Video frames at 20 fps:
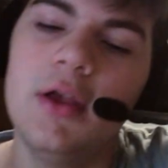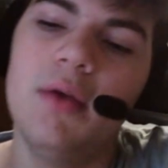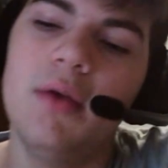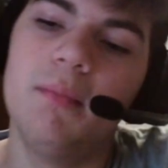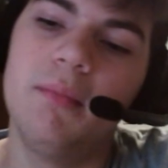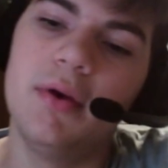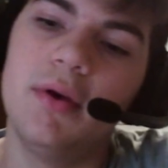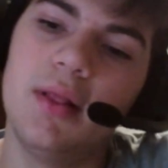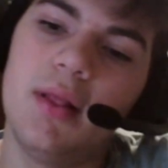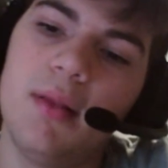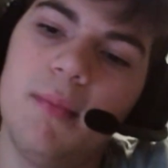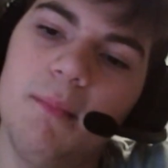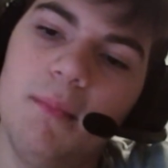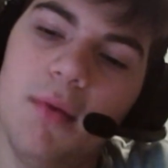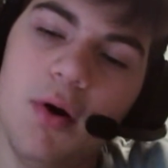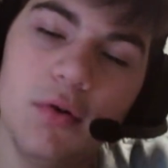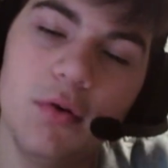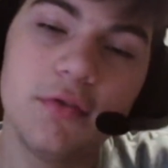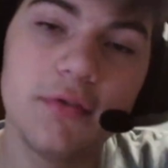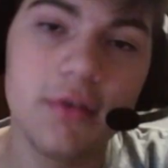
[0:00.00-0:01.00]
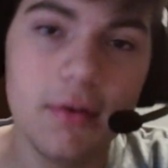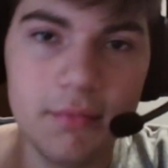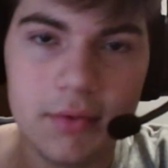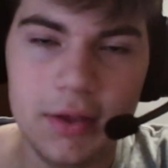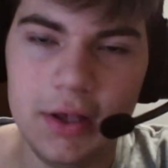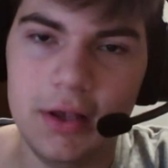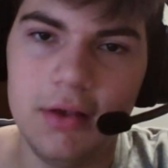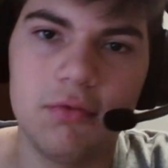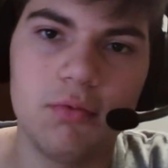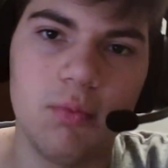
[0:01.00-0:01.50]
But most of
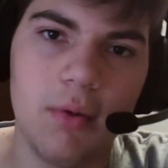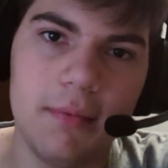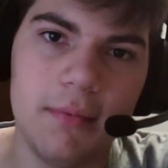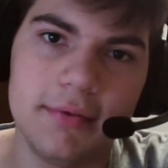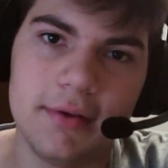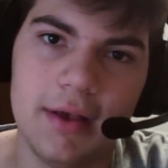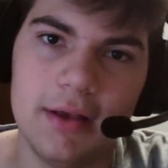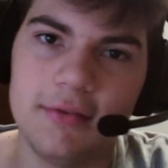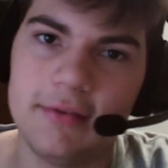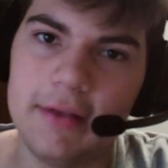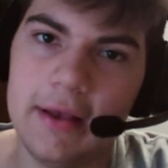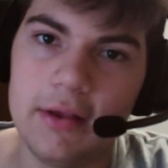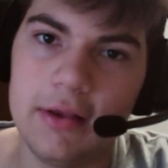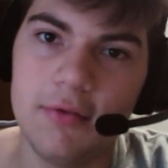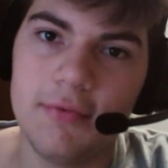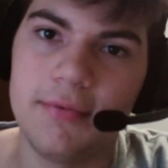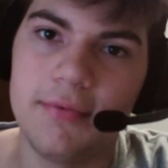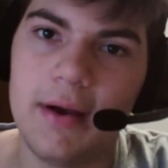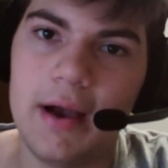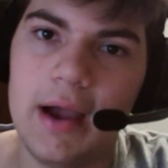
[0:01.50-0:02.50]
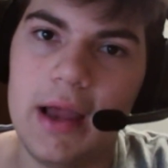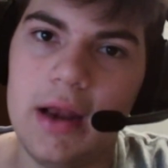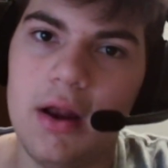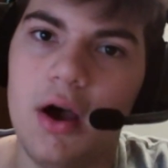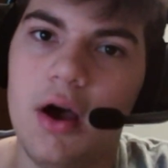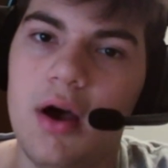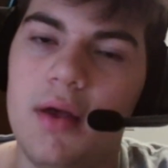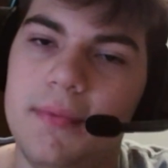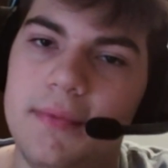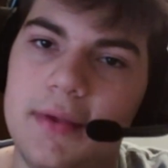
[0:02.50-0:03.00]
these websites that you find
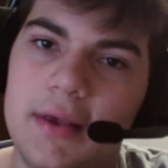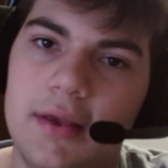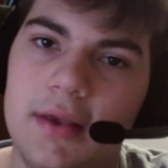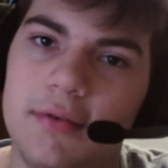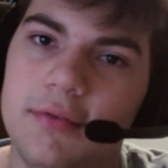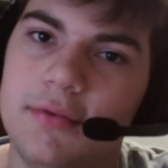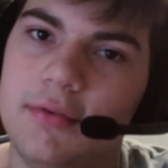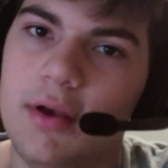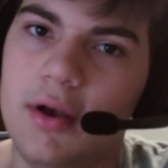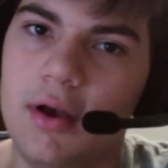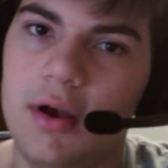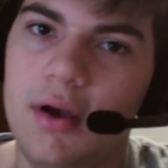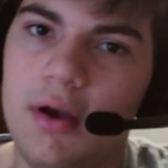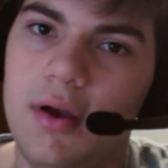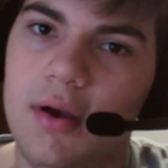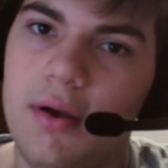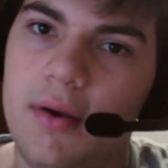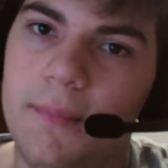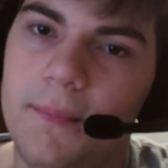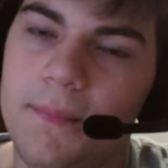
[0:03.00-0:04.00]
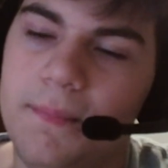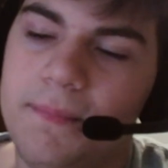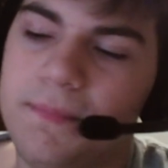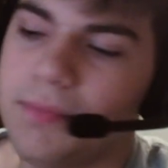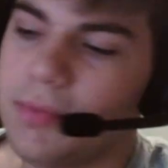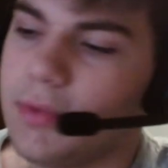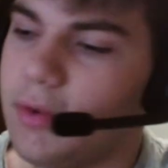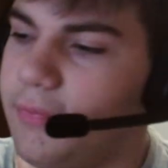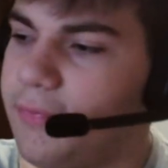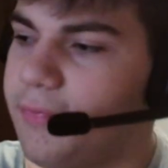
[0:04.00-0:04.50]
on these
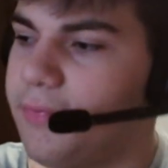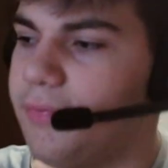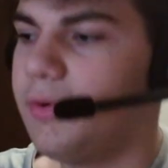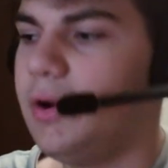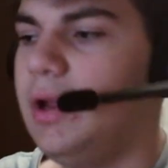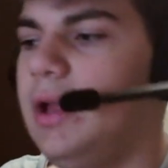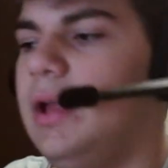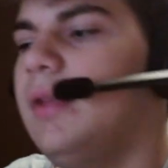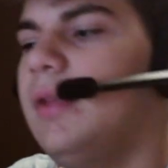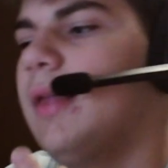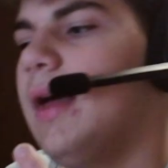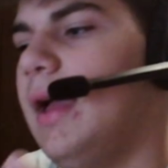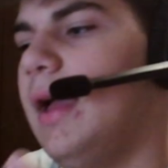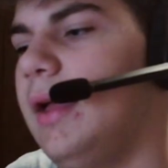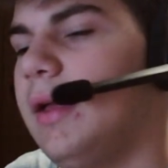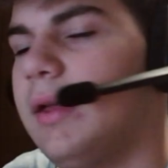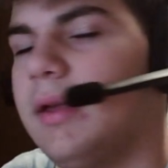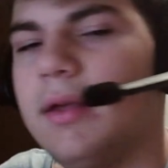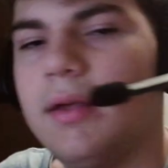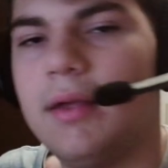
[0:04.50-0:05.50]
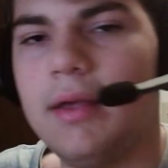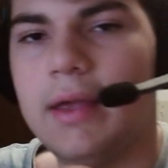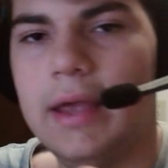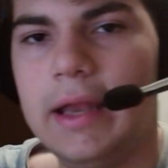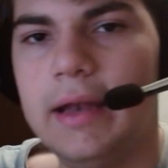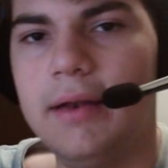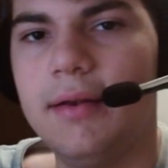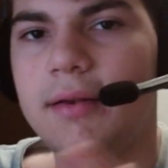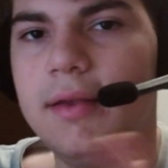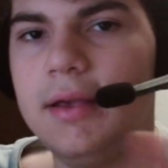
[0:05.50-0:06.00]
free like
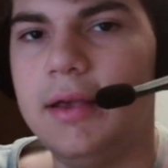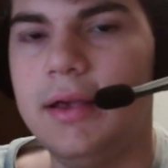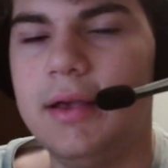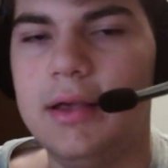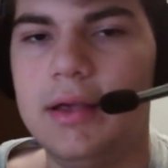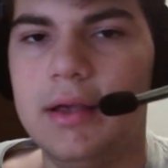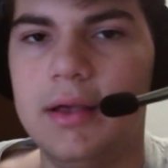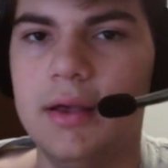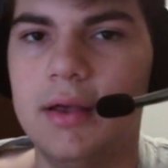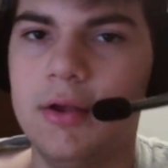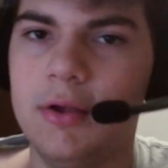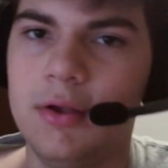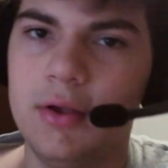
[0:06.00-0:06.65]
indie